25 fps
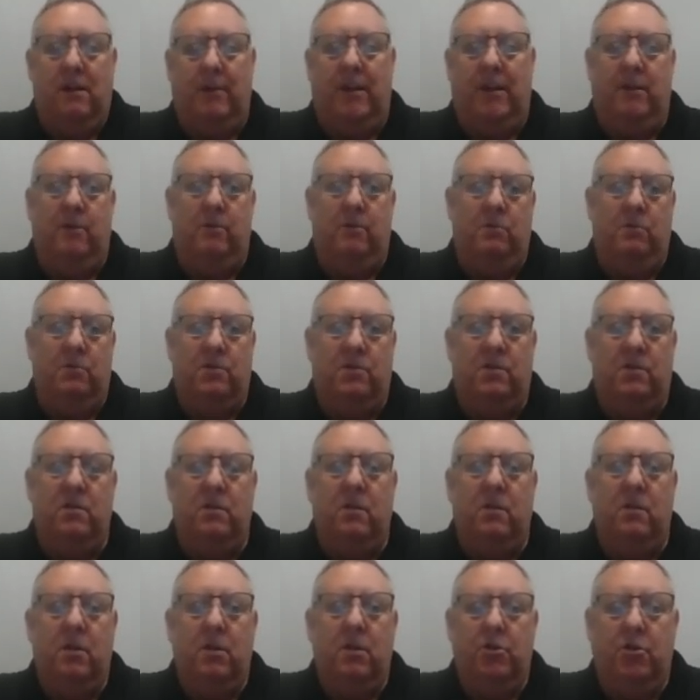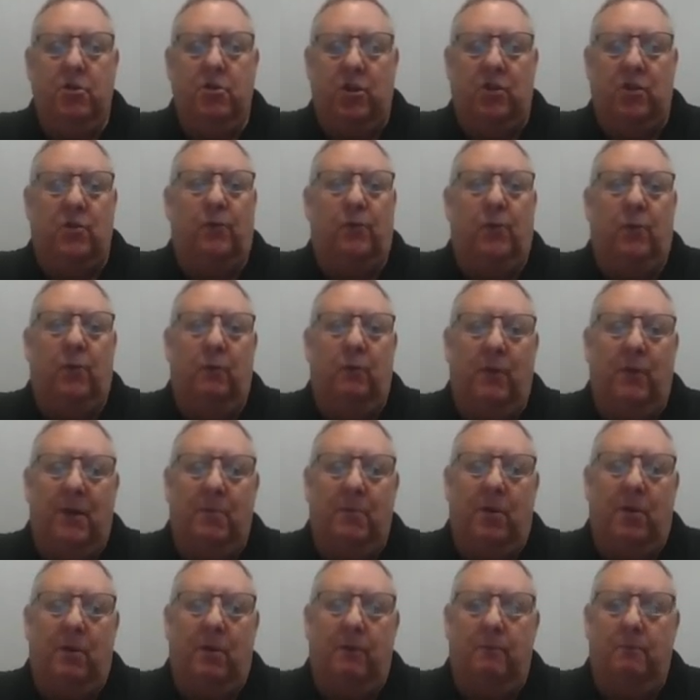we use just for
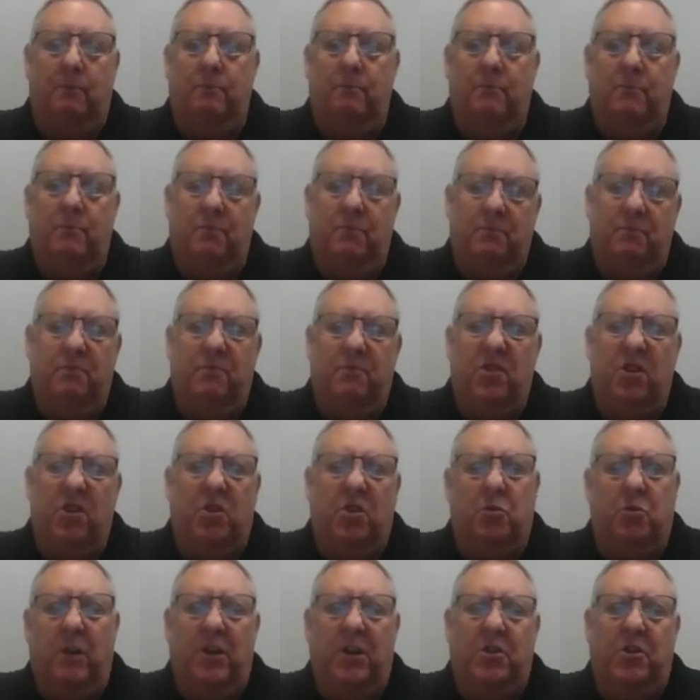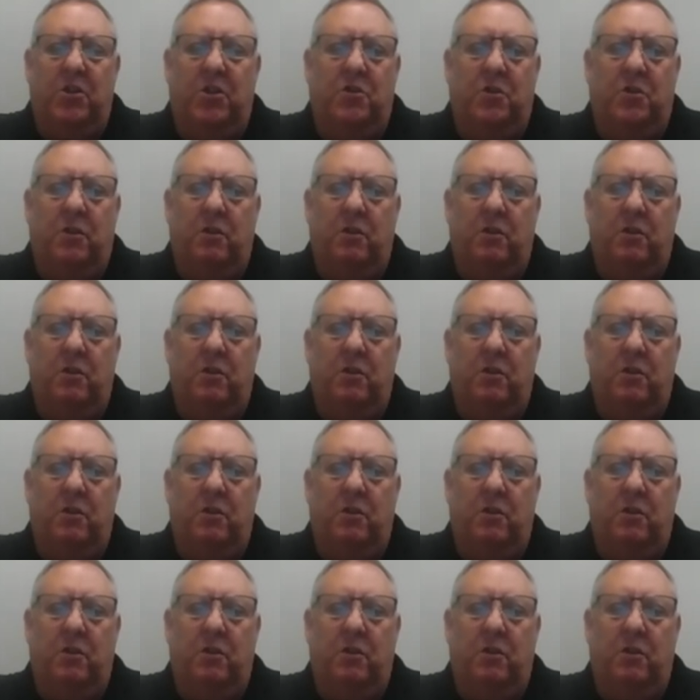rebar situations.